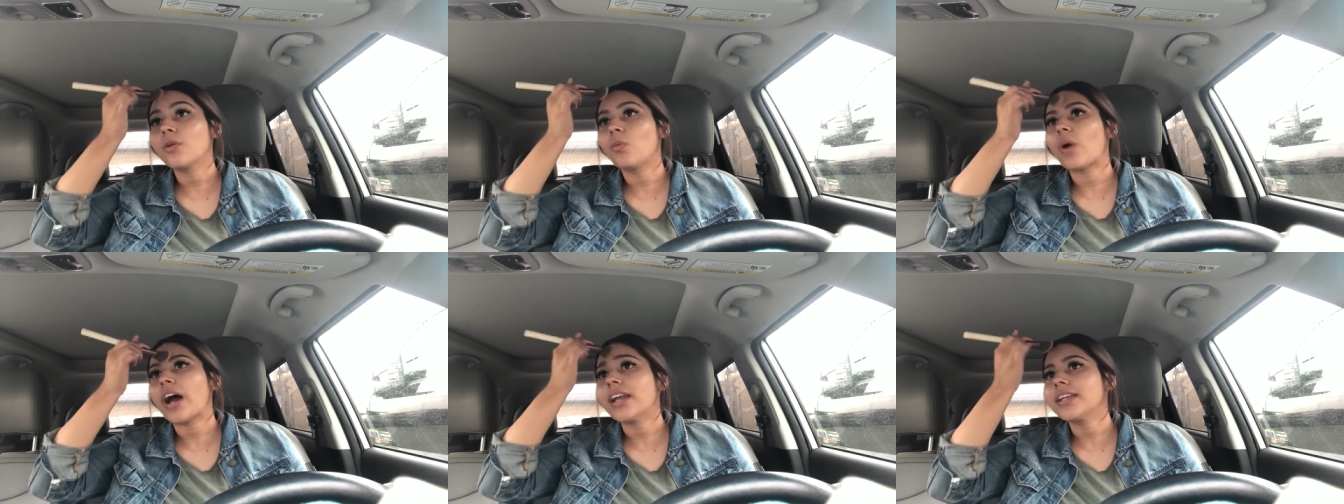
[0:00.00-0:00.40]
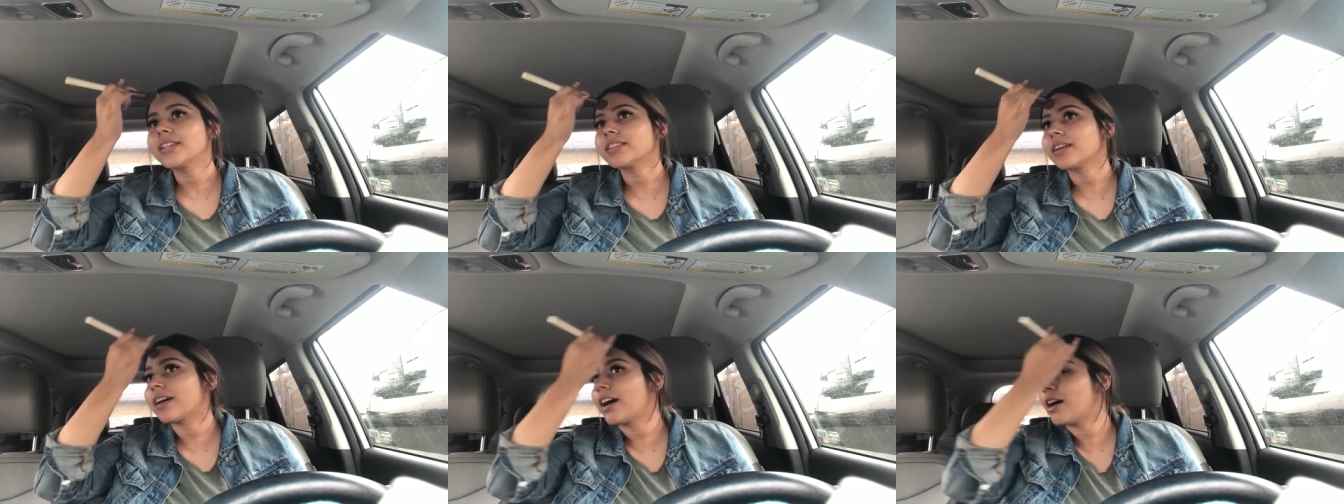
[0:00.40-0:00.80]
Why
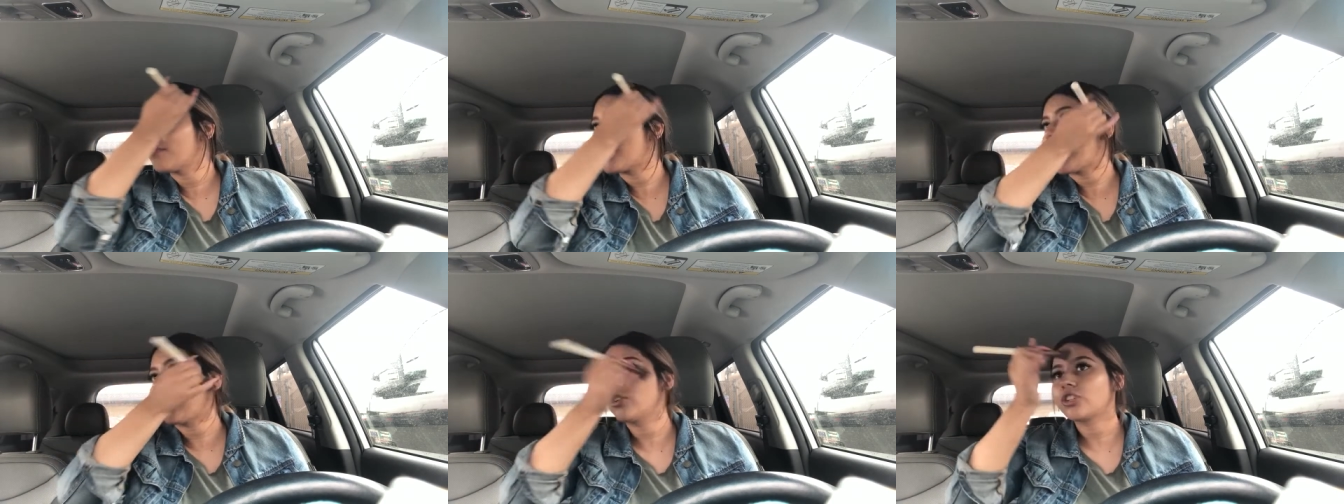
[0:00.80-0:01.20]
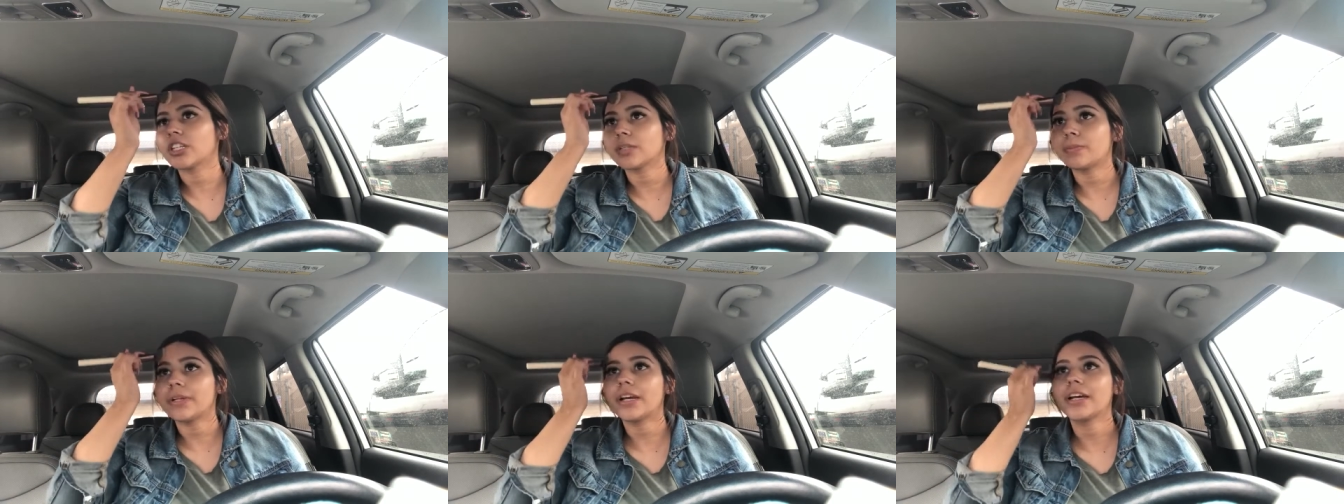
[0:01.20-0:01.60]
does it come out
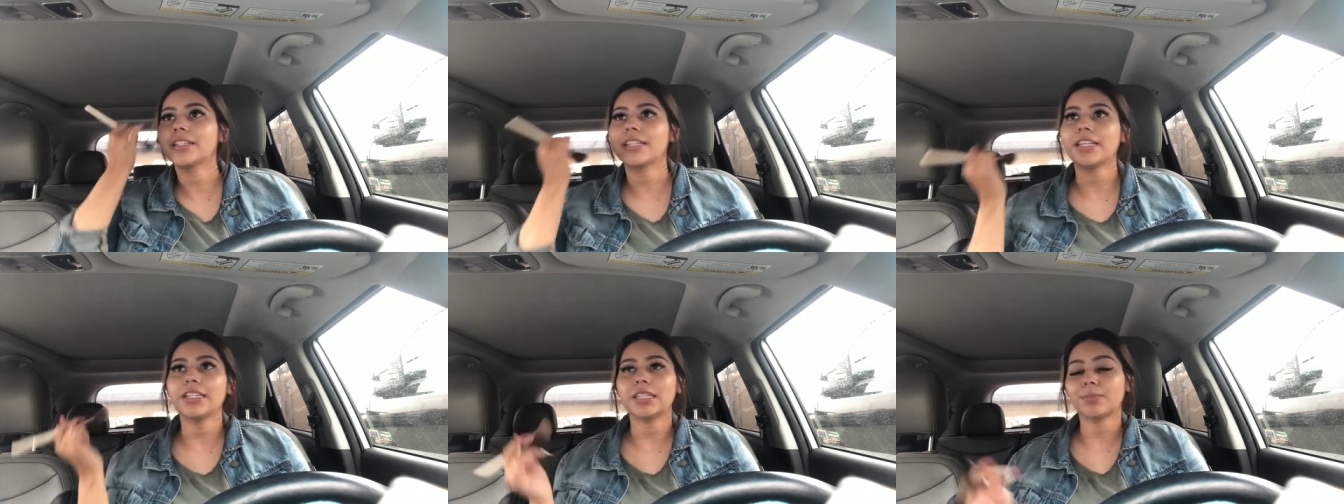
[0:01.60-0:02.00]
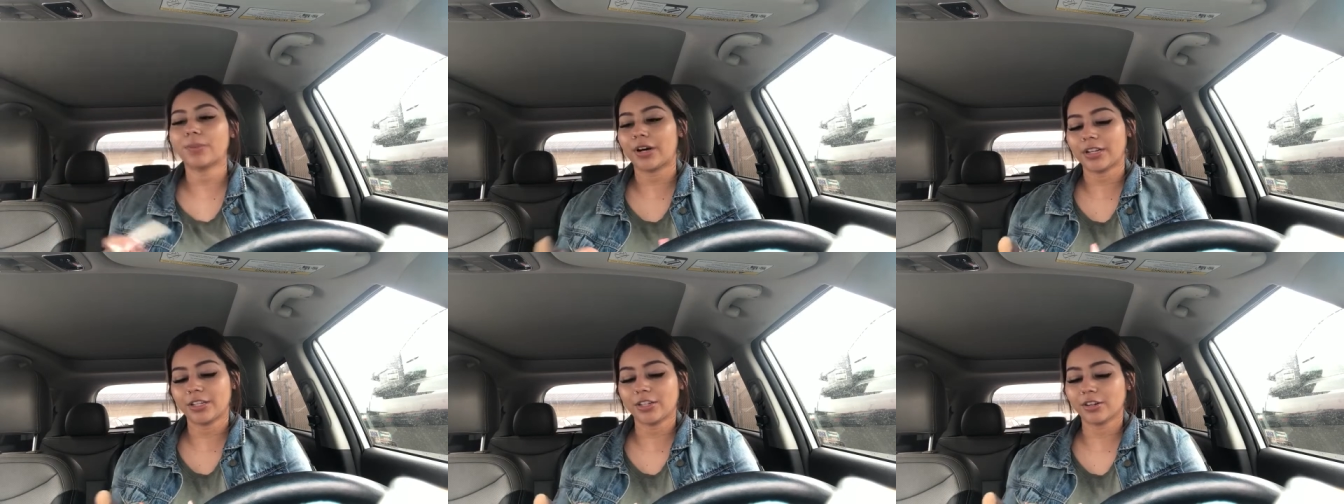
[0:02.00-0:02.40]
just because he
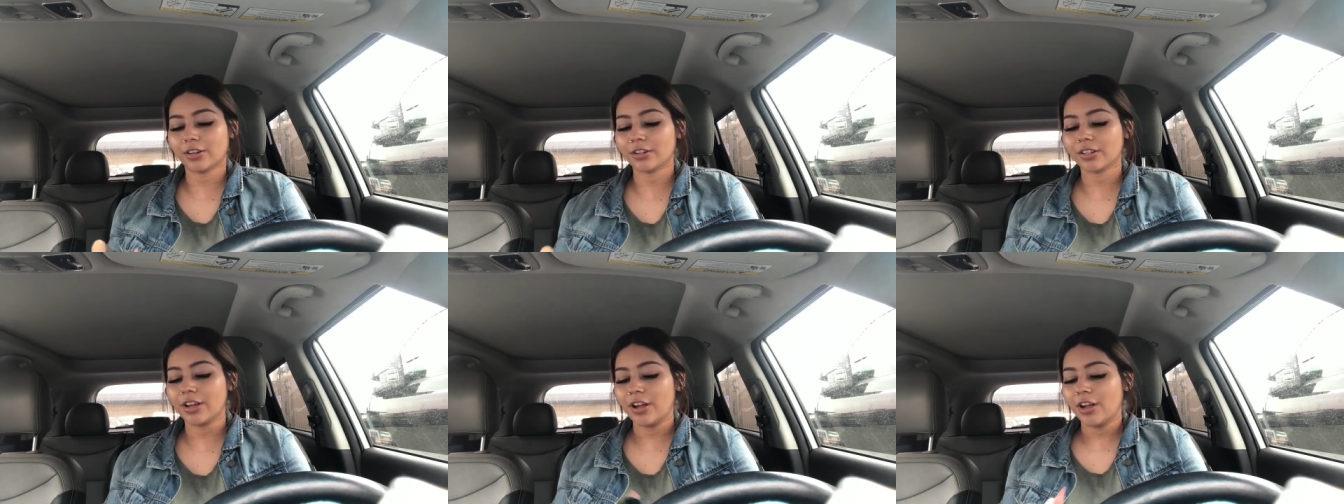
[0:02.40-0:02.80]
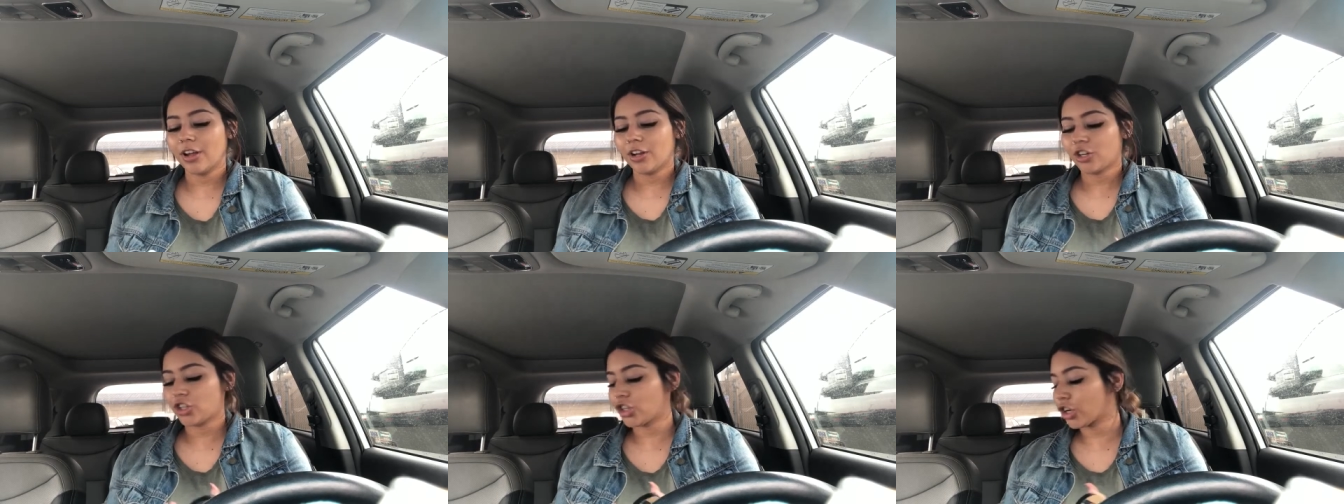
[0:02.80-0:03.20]
sponsors
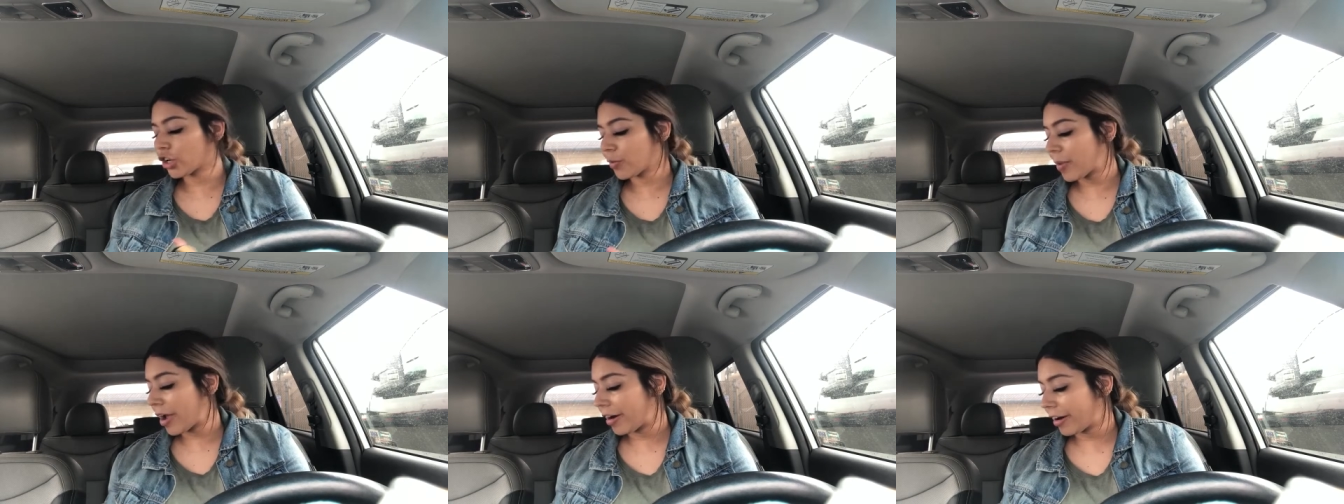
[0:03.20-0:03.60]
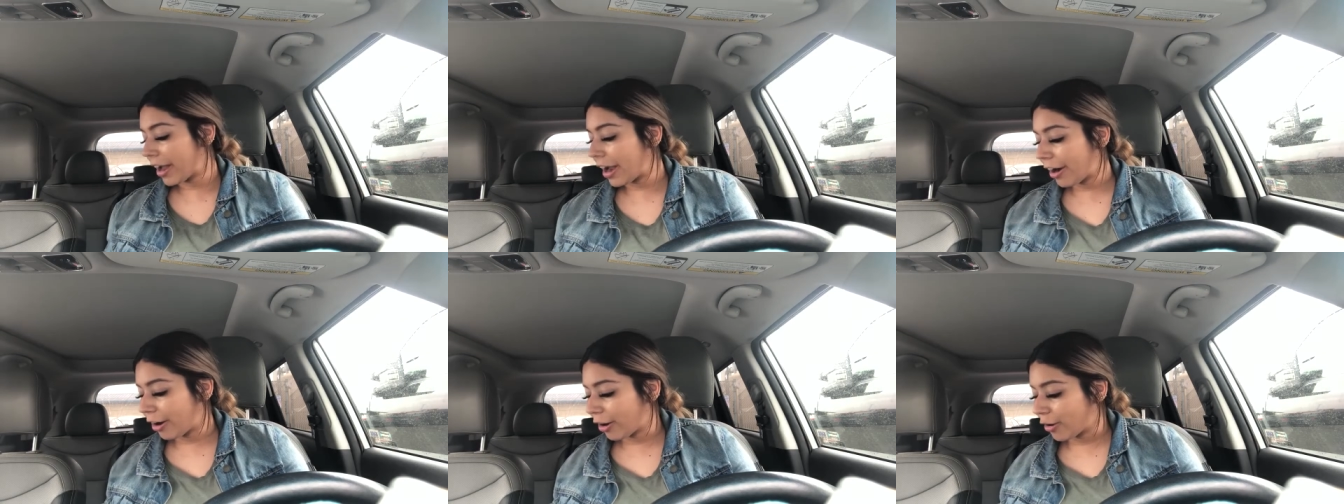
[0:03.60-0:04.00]
Sugar Bear
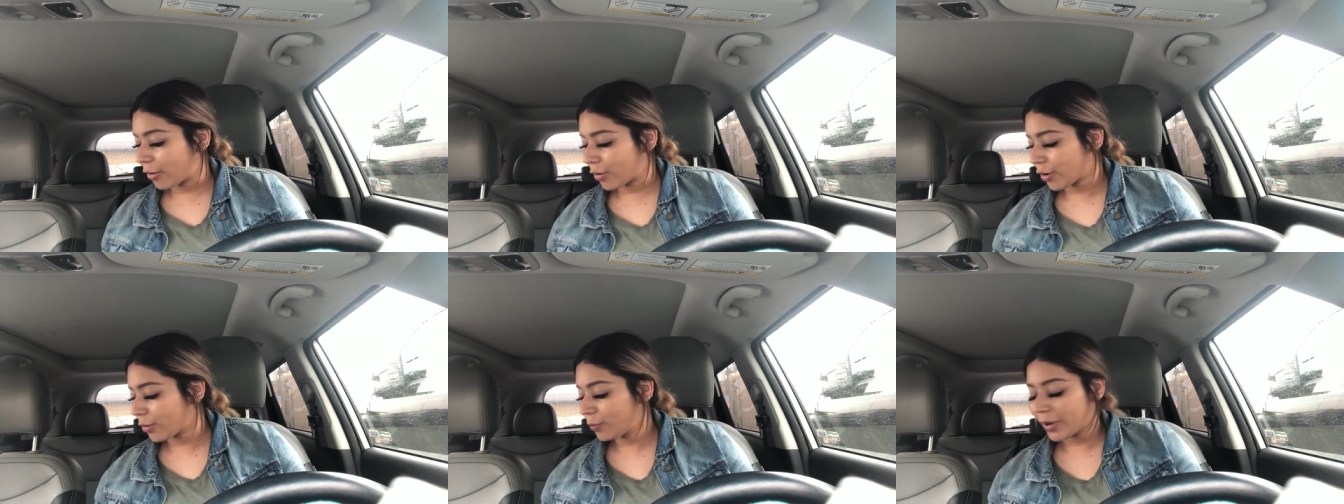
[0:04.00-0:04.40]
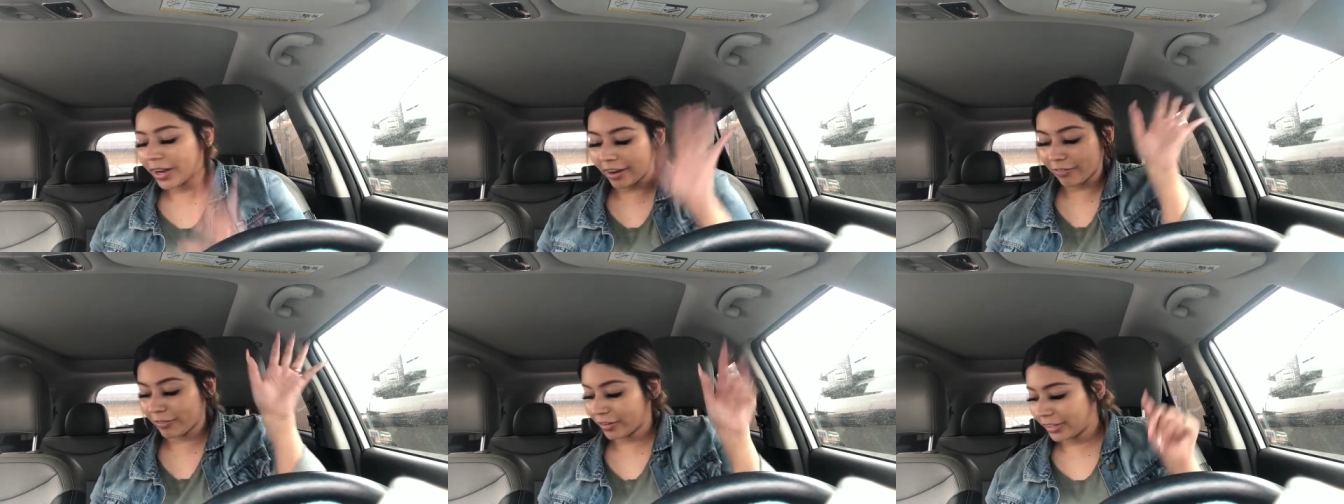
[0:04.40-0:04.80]
hair or
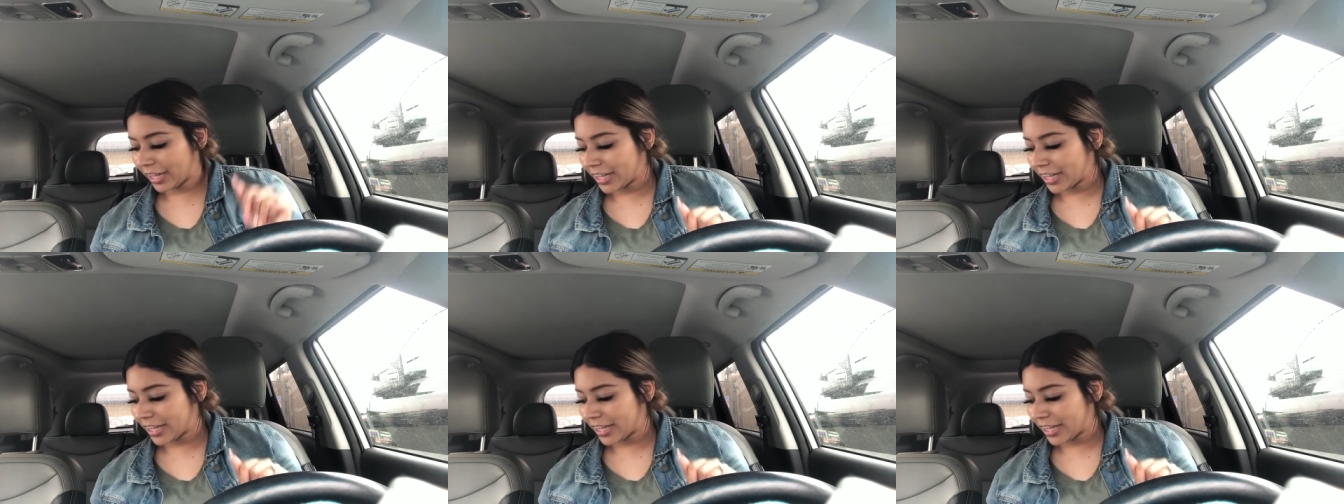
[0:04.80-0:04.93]
whatever?